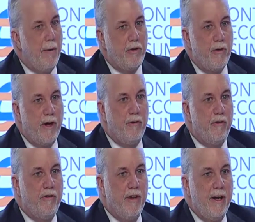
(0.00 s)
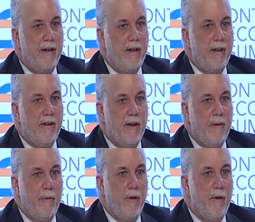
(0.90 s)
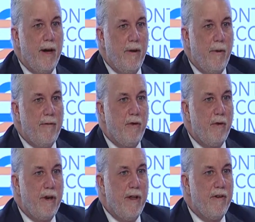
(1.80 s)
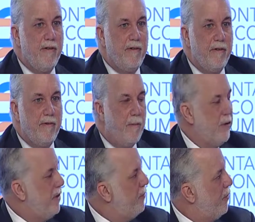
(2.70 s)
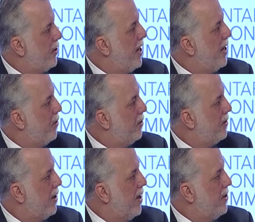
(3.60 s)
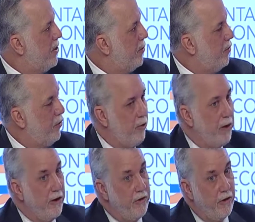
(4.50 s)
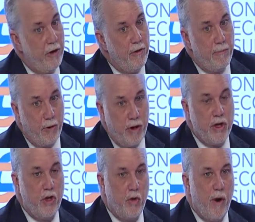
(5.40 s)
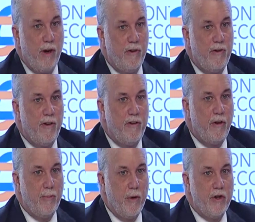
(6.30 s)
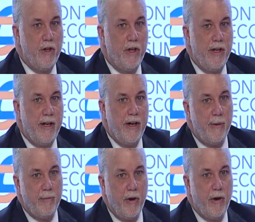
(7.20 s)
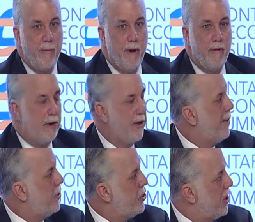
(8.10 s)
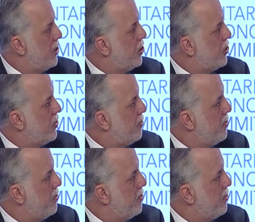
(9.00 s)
would try to say that uh, we, look, we have to look at this from a different angle and use what is another potential crisis as an opportunity. Here I'm talking about the climate change issue.